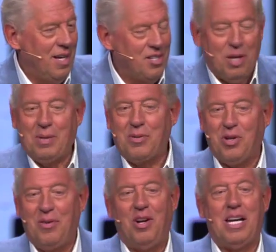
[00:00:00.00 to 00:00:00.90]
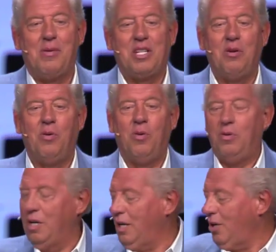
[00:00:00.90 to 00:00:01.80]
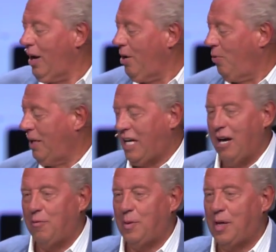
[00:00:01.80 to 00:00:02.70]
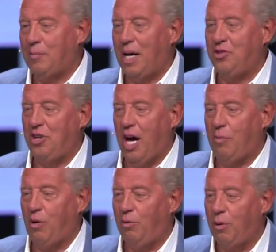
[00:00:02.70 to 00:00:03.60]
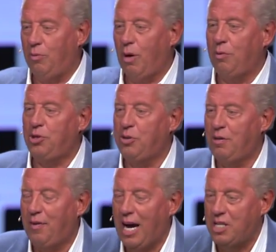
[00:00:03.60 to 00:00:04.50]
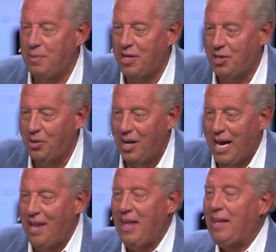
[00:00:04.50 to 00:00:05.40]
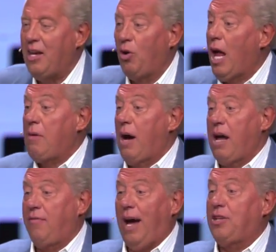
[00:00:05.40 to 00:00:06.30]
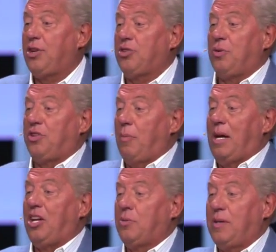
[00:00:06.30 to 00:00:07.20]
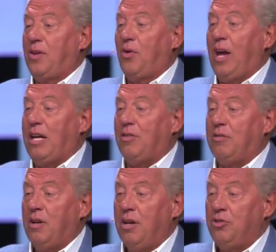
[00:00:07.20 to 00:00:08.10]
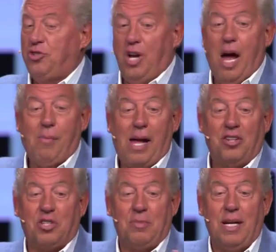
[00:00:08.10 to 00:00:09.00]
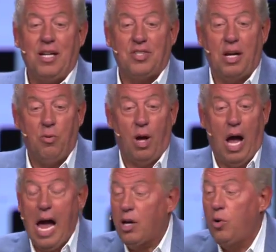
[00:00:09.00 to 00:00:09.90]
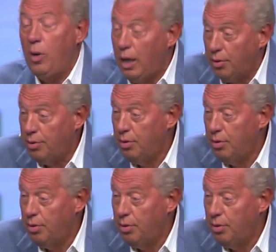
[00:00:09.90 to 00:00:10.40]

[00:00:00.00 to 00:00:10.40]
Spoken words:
And sometimes they'll even look at me and say, well, I don't really care for my job. What would you advise me to do? And then they don't like my advice, because when somebody tells me they don't like their job, I just immediately say, well, I'd quit.